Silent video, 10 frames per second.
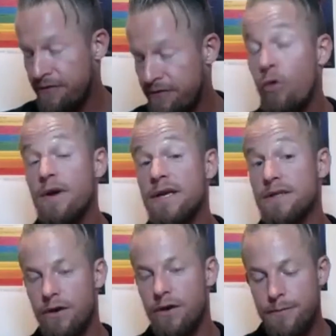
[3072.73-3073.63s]
4 weeks
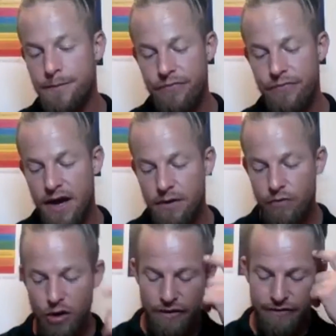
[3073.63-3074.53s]
ago, and one
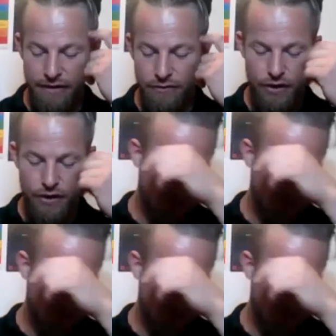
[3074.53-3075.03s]
of my favorite yoga